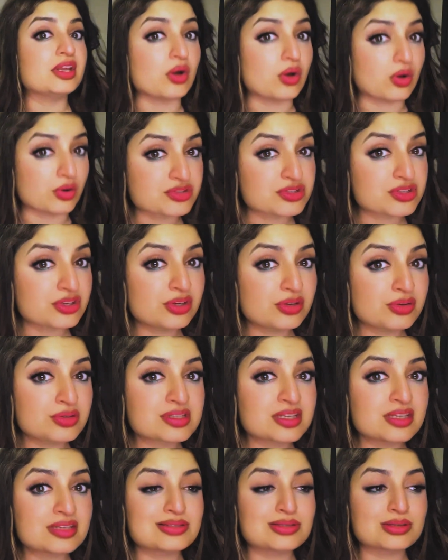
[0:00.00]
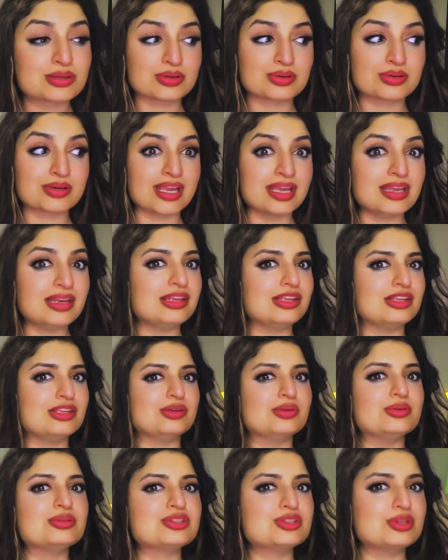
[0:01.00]
also use it to create
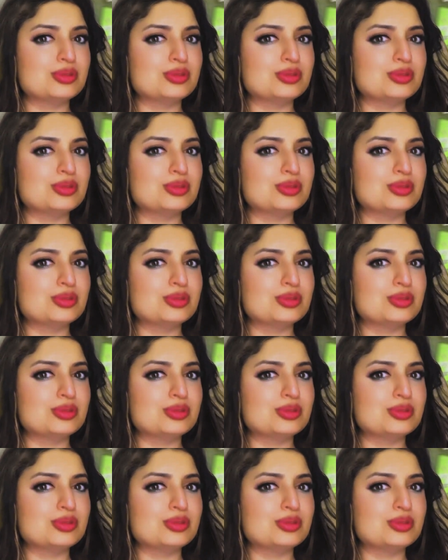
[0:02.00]
YouTube